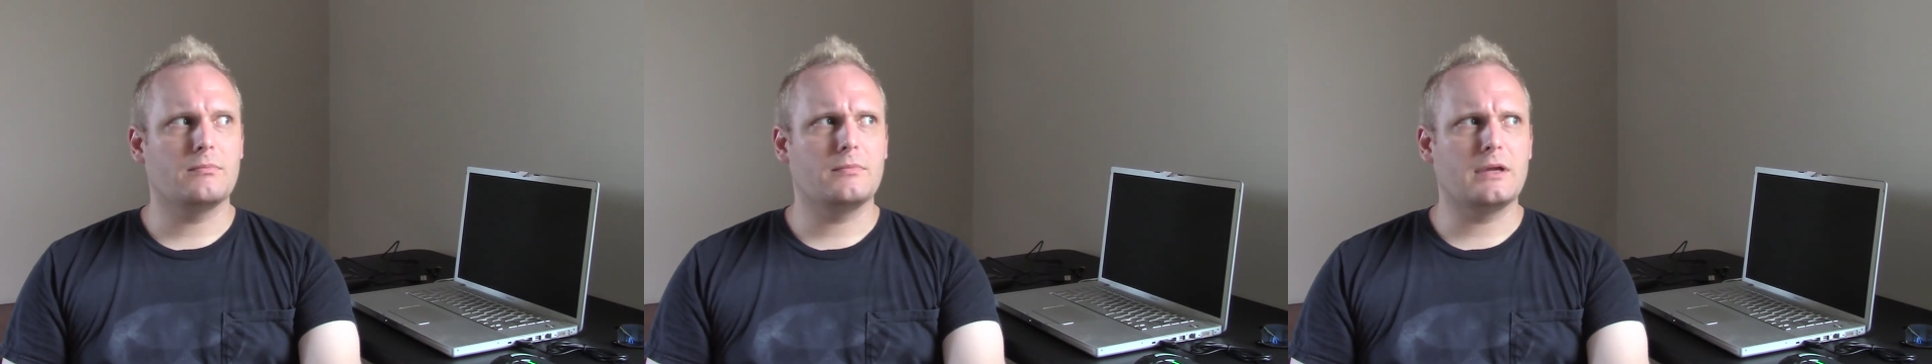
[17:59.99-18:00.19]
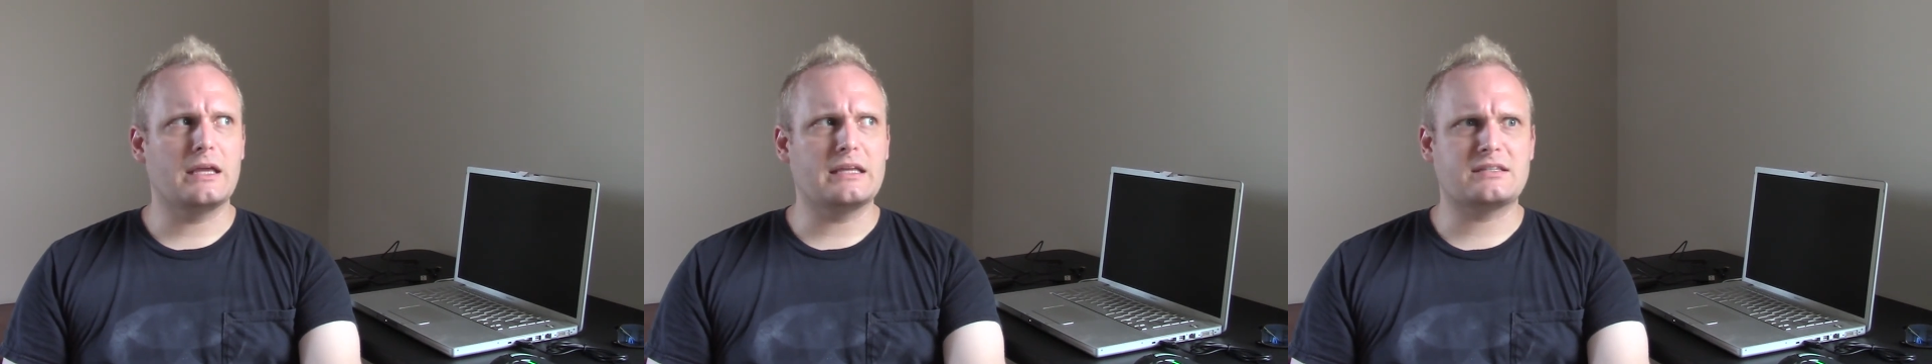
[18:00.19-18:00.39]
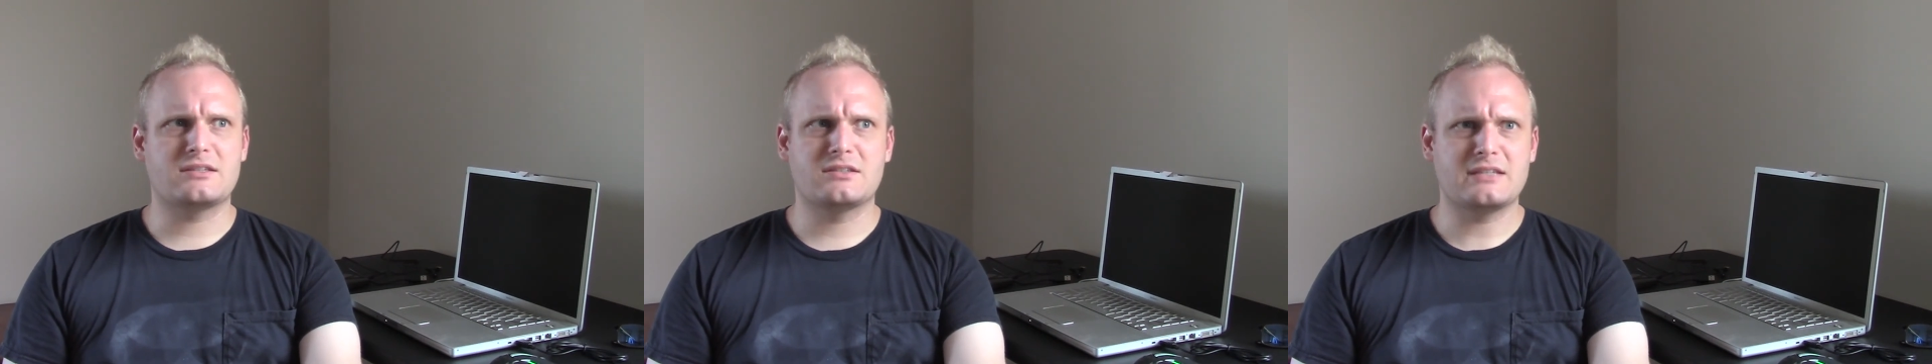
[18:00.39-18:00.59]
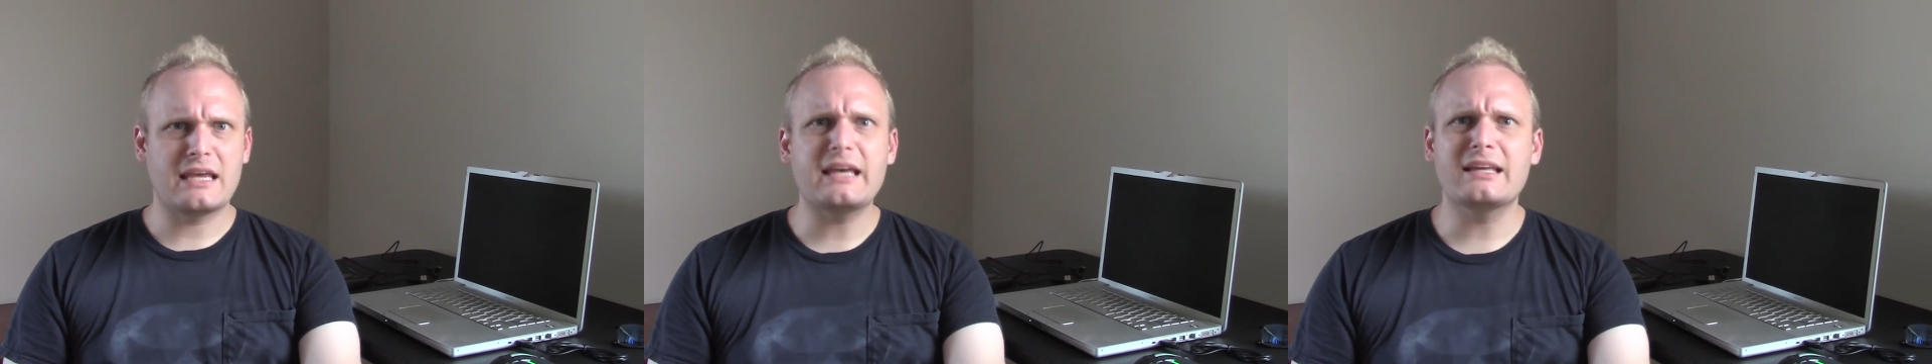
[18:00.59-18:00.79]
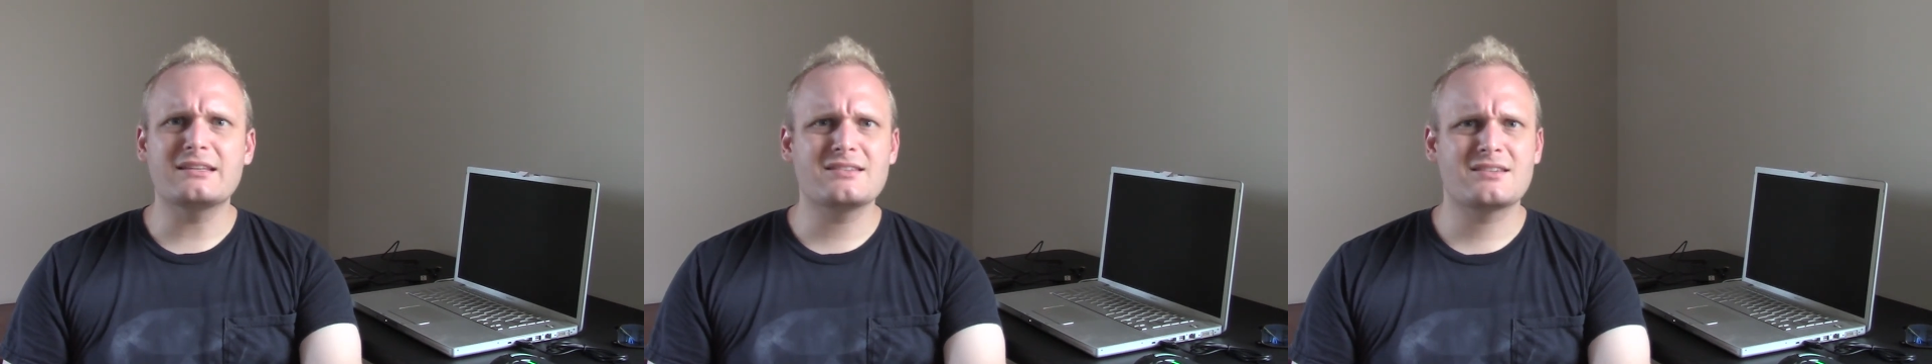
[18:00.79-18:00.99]
it's
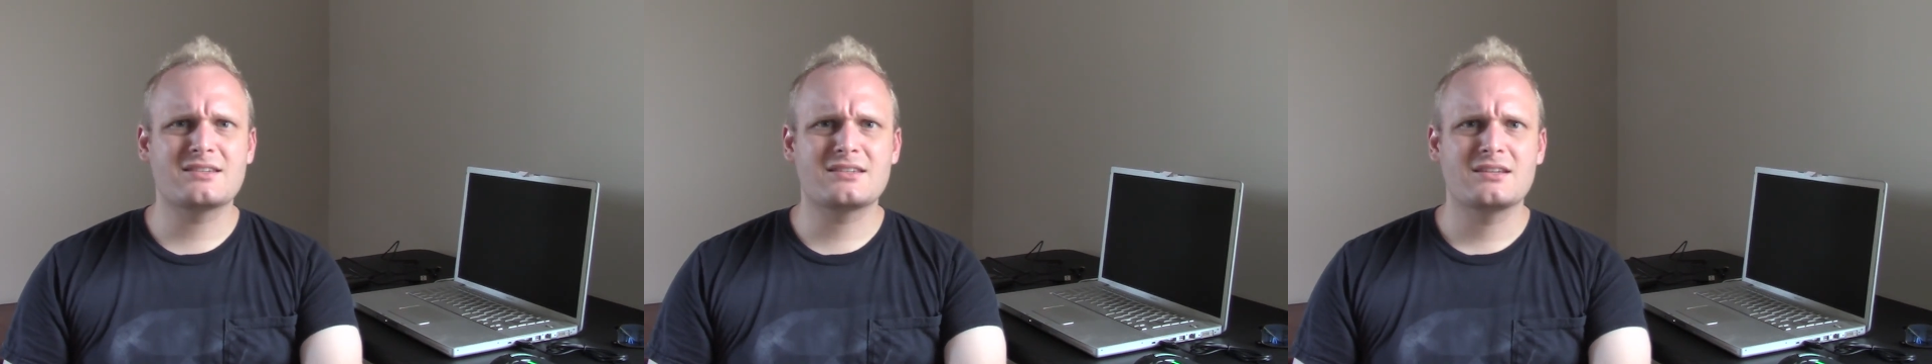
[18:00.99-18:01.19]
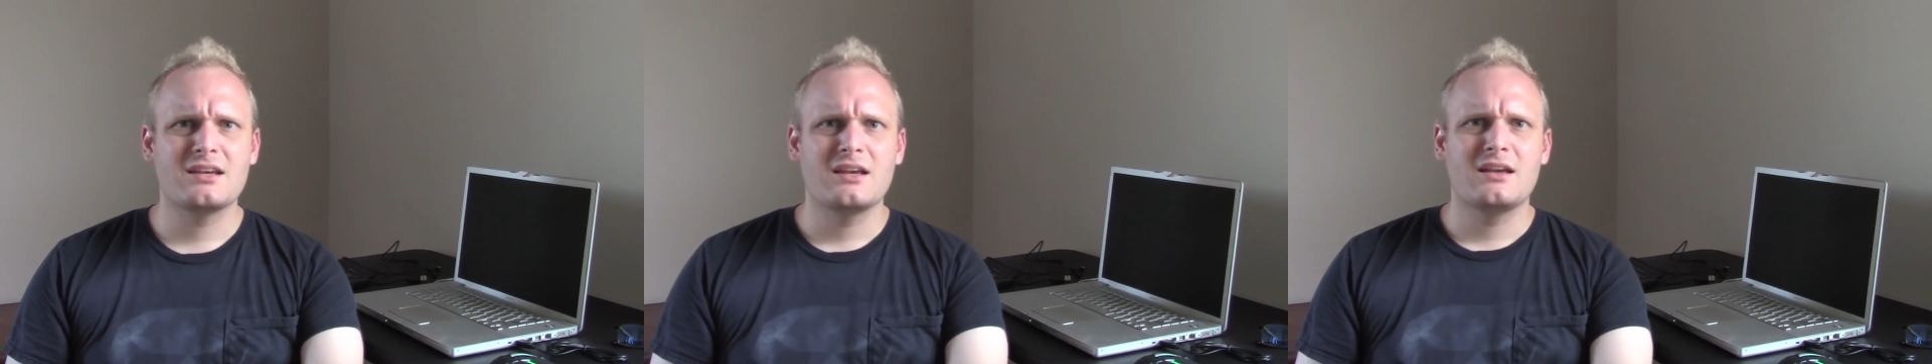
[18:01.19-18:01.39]
tense.